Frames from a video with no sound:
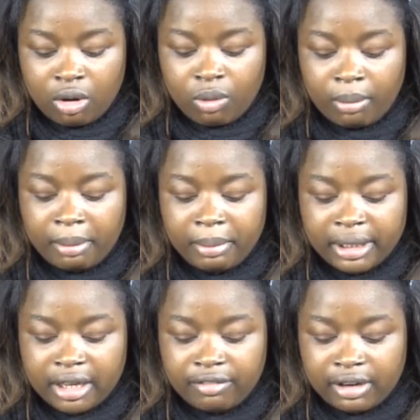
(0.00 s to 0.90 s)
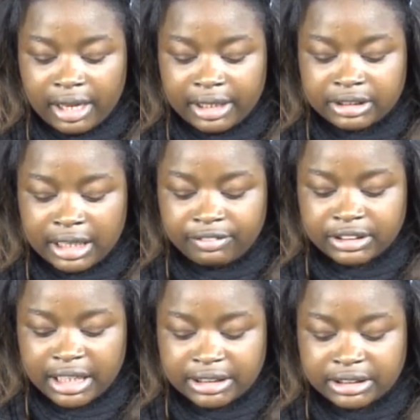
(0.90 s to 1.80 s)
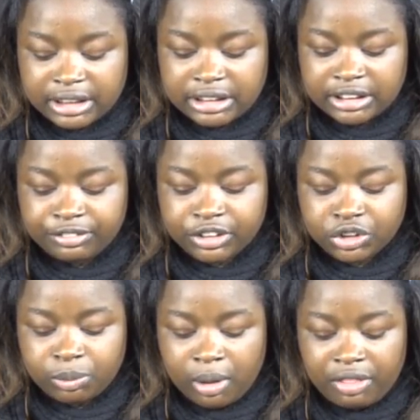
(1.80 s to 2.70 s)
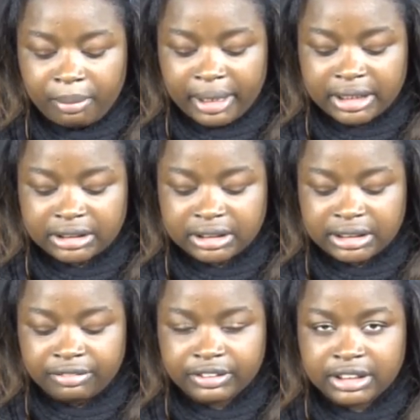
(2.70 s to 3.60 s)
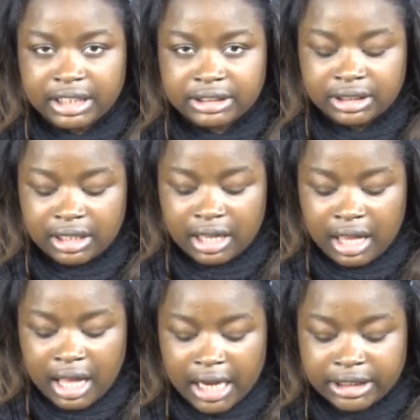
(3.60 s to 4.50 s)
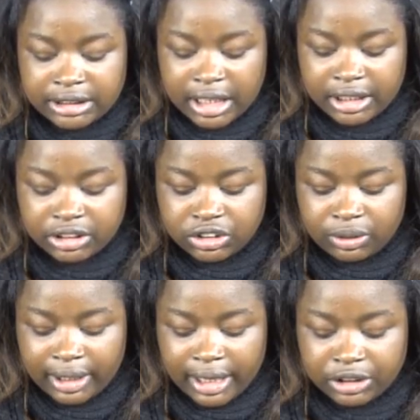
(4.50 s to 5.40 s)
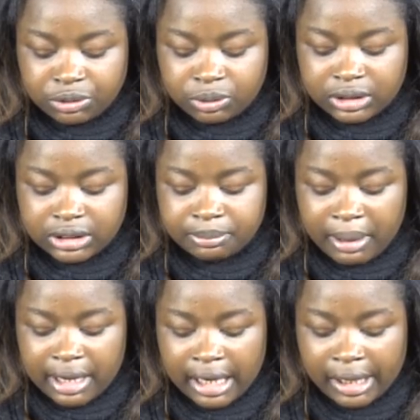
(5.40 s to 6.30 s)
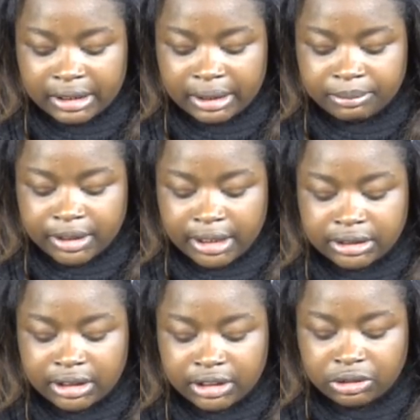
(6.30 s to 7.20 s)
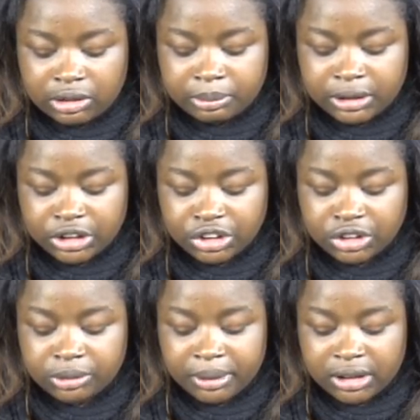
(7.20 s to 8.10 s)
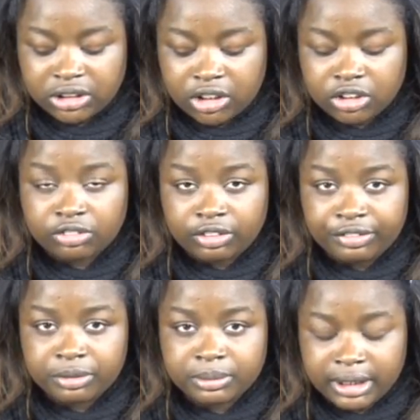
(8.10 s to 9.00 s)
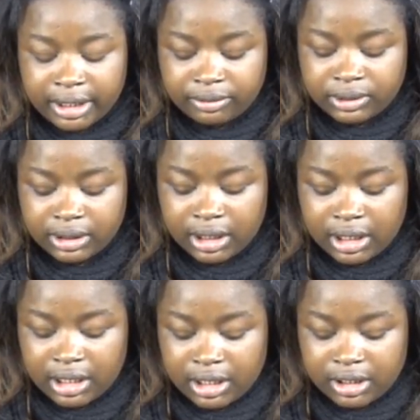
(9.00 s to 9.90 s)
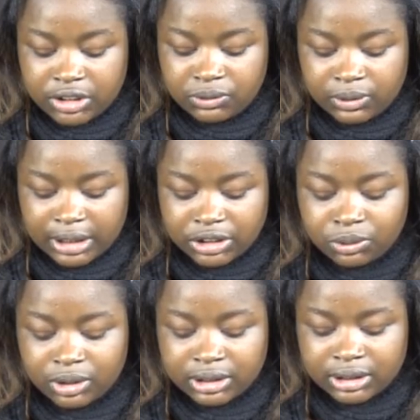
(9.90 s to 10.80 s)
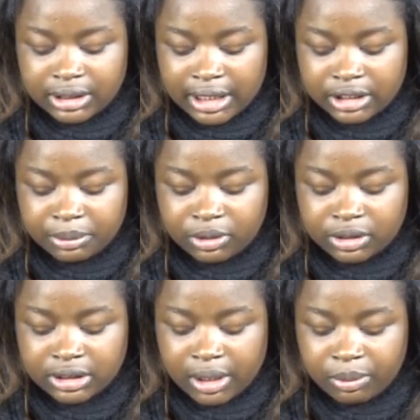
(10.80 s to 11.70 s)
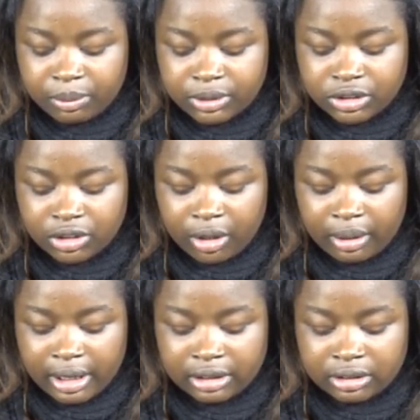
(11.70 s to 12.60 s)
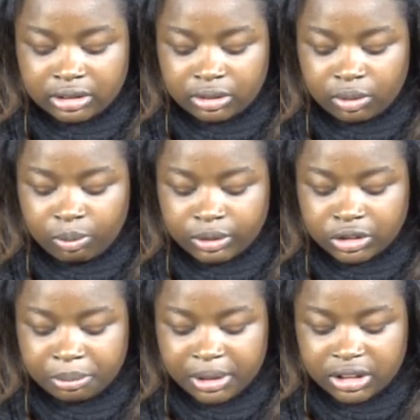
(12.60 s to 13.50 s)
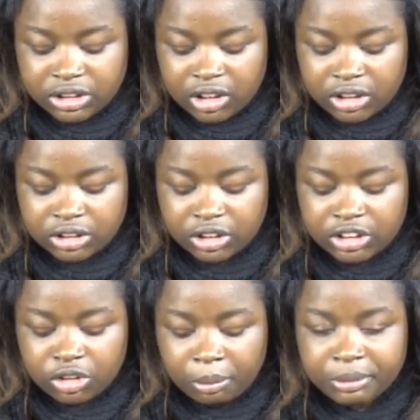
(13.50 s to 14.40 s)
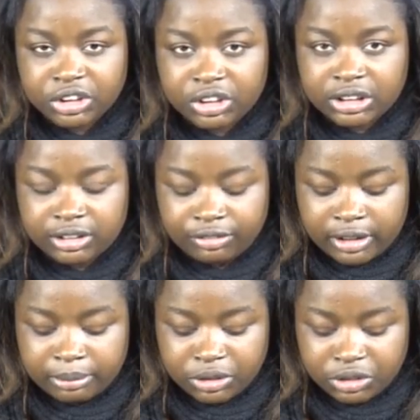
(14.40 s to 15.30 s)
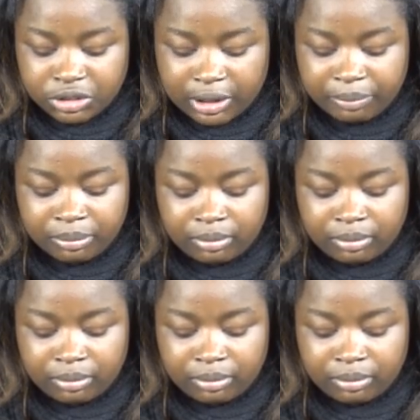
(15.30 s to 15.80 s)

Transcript: What my main cover line is advertising is different to what other magazines advertise. I decided to engage audiences by allowing them to enter into a competition to meet the stars of the film saved. This would catch audiences' eyes because they would want to know and want to meet the stars, so this is an opportunity for them to do so.